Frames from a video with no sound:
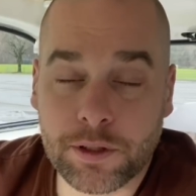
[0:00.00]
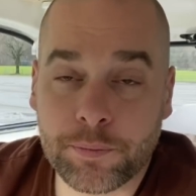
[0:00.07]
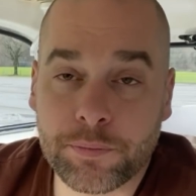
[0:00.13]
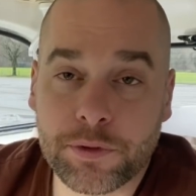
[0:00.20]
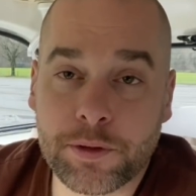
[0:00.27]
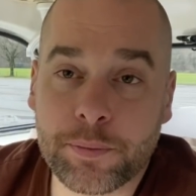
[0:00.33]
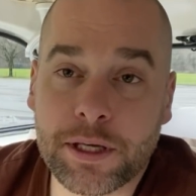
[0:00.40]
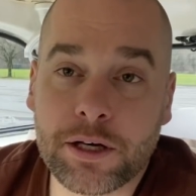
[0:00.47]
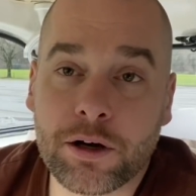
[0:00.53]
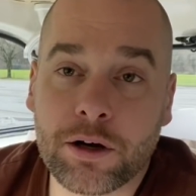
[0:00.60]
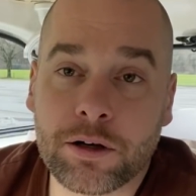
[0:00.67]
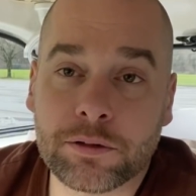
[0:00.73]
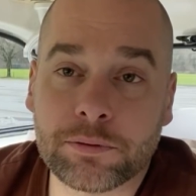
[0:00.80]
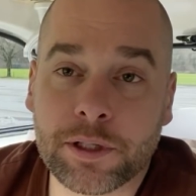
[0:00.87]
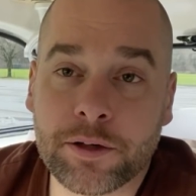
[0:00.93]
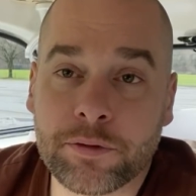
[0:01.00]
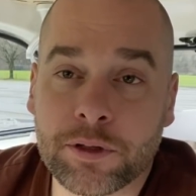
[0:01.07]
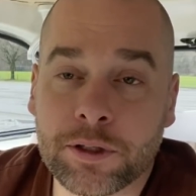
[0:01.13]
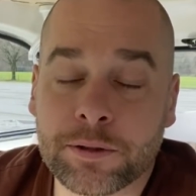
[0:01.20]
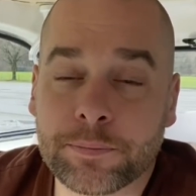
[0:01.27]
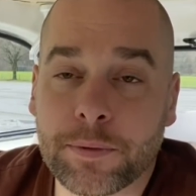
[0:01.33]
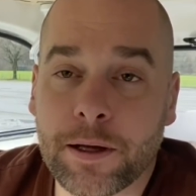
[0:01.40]
the meat, heart,
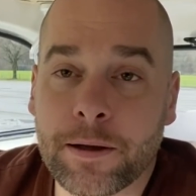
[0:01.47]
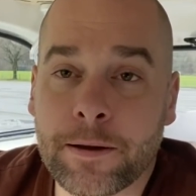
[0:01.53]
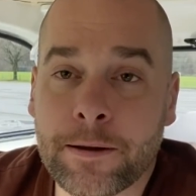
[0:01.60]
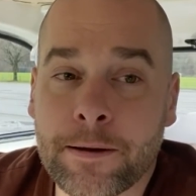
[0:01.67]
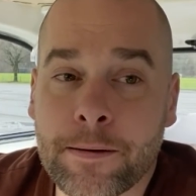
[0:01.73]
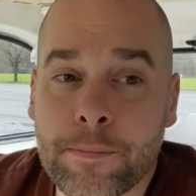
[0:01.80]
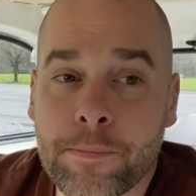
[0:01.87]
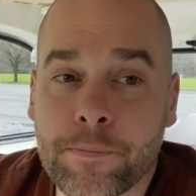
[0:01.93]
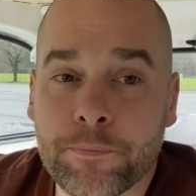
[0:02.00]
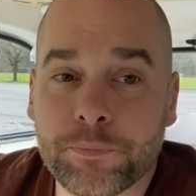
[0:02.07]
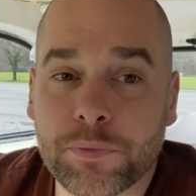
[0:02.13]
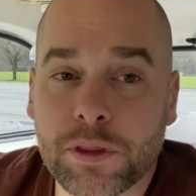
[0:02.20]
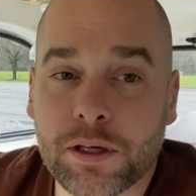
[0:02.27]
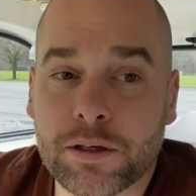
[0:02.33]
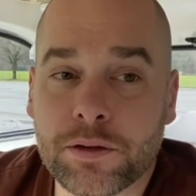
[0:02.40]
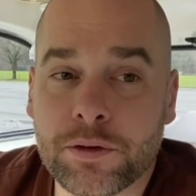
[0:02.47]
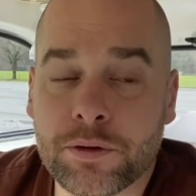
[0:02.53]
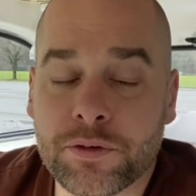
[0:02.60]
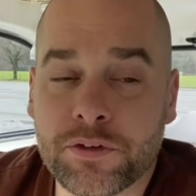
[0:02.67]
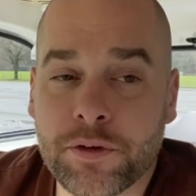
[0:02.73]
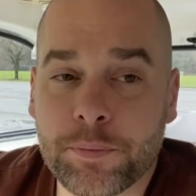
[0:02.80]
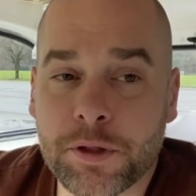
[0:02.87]
liver.
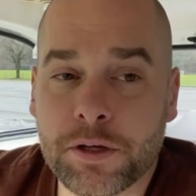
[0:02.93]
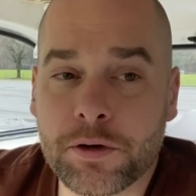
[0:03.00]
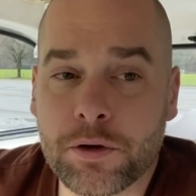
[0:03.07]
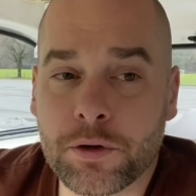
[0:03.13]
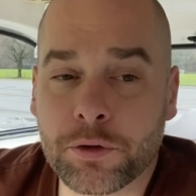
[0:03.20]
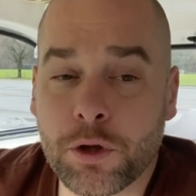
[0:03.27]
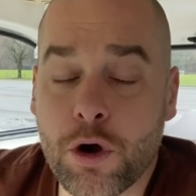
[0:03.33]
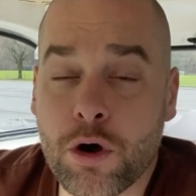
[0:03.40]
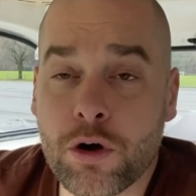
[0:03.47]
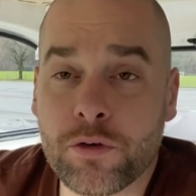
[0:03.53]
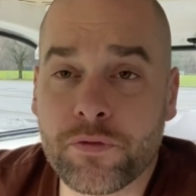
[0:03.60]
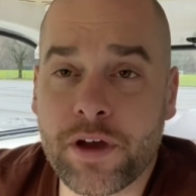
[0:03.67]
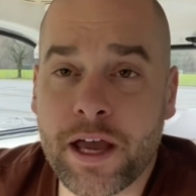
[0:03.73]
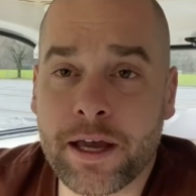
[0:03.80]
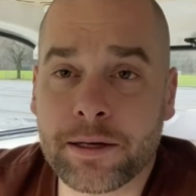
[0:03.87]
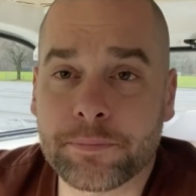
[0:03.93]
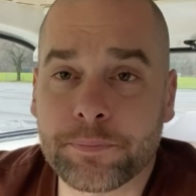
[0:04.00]
There's something called caul fat.